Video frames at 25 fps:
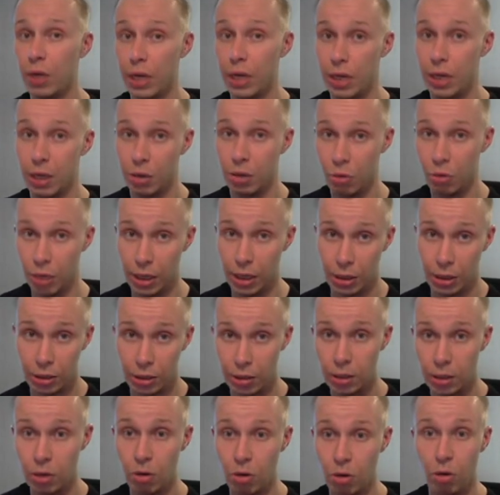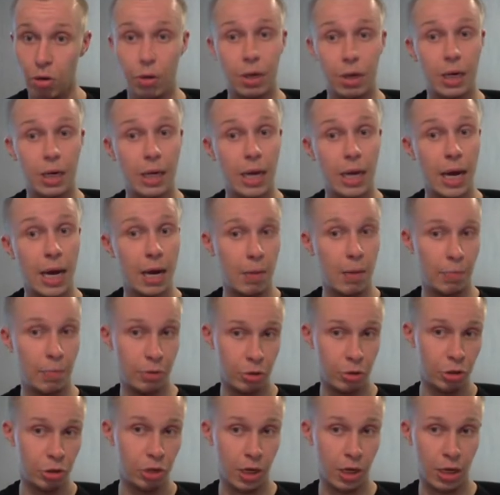get a crit, or he had a boosting